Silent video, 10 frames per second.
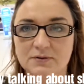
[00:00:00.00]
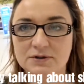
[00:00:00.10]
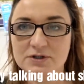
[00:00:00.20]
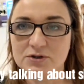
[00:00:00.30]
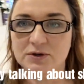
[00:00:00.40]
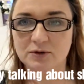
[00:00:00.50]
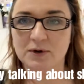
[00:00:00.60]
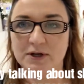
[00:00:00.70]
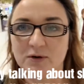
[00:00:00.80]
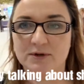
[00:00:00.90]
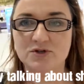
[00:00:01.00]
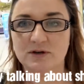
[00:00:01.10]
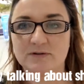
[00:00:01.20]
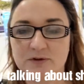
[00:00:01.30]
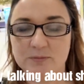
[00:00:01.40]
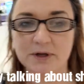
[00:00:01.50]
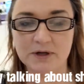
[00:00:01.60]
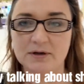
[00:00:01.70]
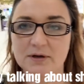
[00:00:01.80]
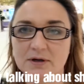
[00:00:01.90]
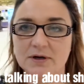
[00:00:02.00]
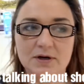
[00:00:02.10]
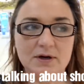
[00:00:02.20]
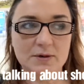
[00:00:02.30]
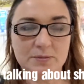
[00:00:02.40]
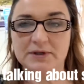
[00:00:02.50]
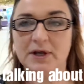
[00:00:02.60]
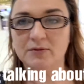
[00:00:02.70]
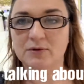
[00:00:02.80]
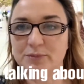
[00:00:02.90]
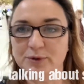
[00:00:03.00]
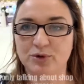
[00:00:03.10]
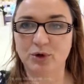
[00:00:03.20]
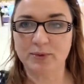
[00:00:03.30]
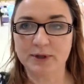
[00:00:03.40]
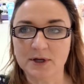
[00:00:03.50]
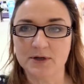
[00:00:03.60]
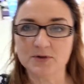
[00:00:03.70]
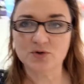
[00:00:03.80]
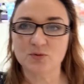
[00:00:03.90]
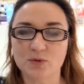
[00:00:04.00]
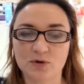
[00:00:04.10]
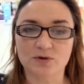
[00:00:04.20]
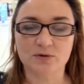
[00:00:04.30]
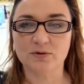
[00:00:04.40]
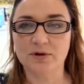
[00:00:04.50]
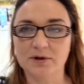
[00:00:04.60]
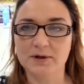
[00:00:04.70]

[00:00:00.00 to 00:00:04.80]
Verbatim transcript: which is only one hour drive from here but that will be probably tomorrow.